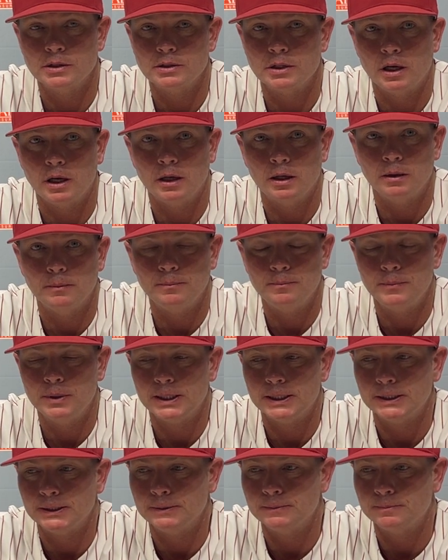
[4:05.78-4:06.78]
job.
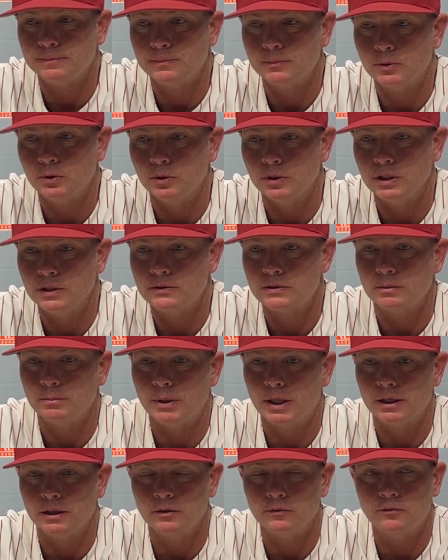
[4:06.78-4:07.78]
You need
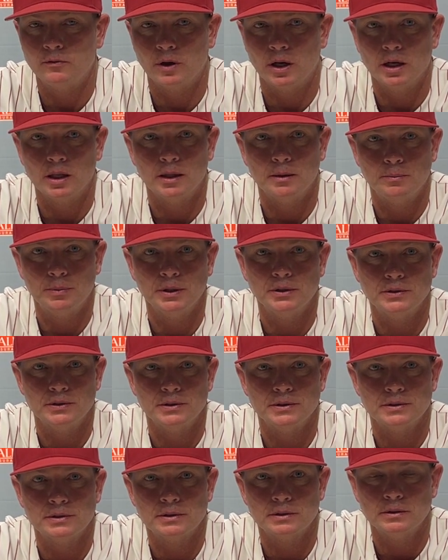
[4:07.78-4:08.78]
somebody on Friday that
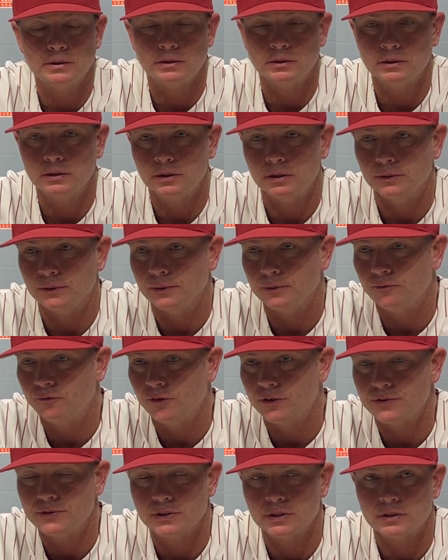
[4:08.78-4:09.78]
pitches, you know,
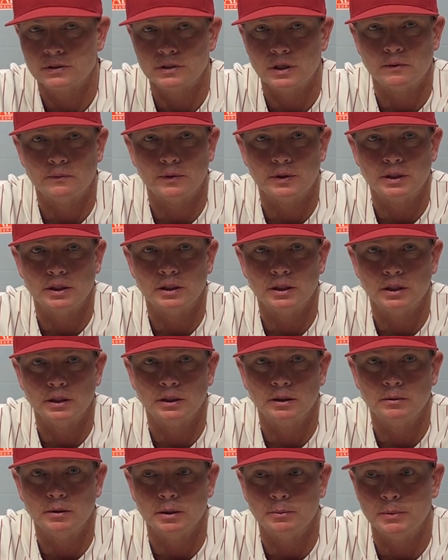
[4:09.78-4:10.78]
5th, 6th, 7th
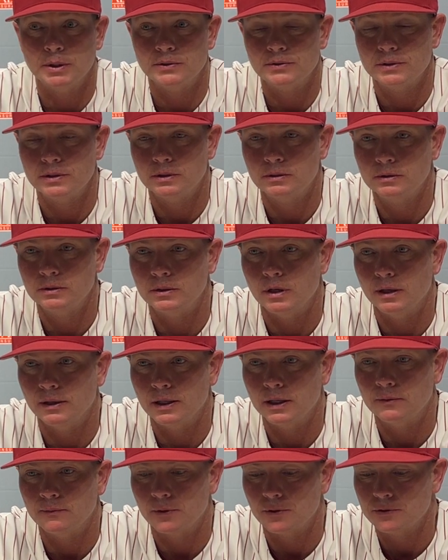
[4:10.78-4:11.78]
inning, and Ben's done
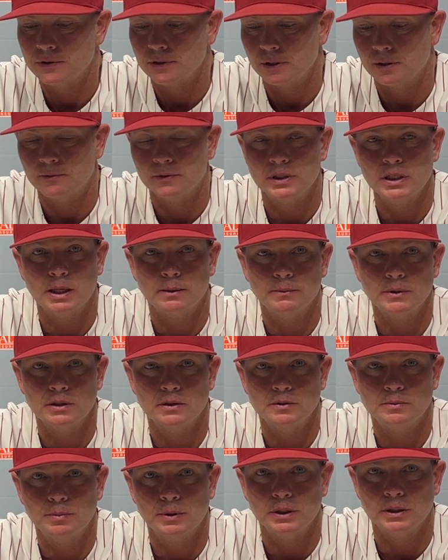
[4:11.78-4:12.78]
that virtually every time that he's
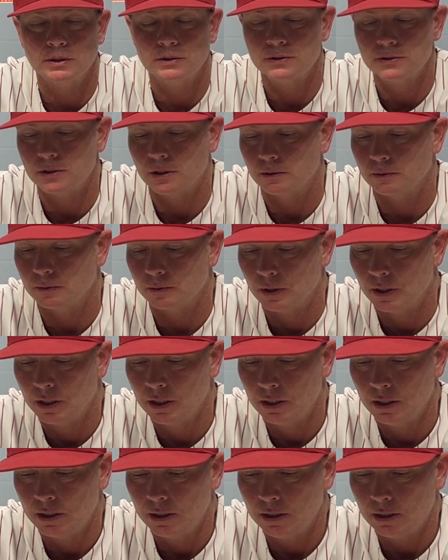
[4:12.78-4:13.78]
pitched. So,
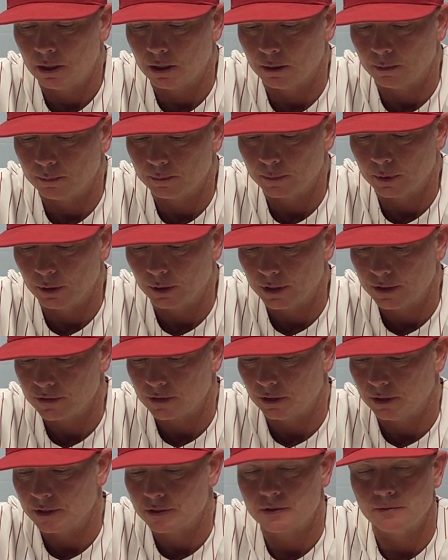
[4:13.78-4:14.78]
you know, he's the
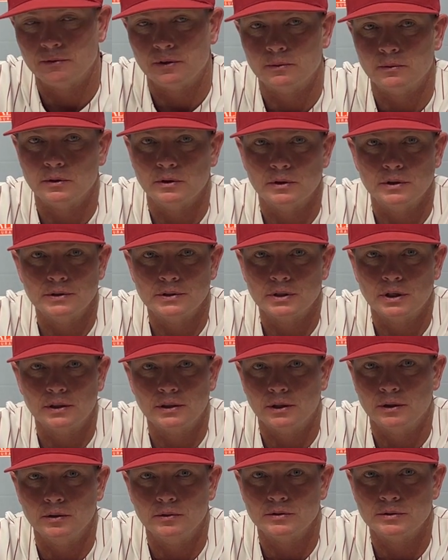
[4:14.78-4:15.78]
least of our worries. I
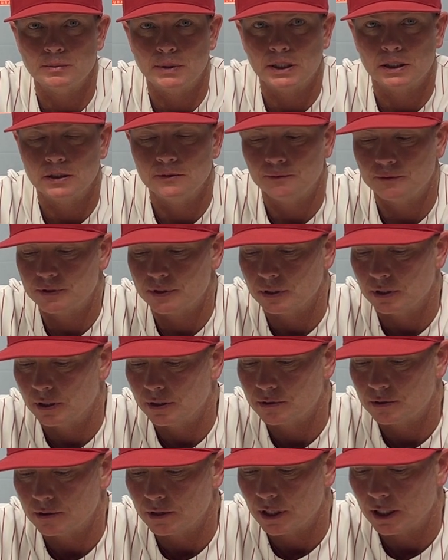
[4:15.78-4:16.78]
thought he was magnificent
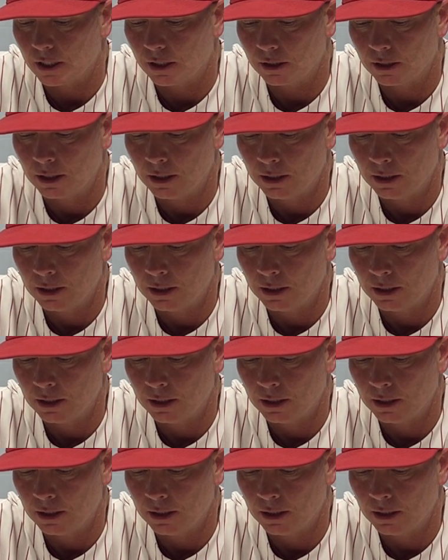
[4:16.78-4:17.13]
yesterday.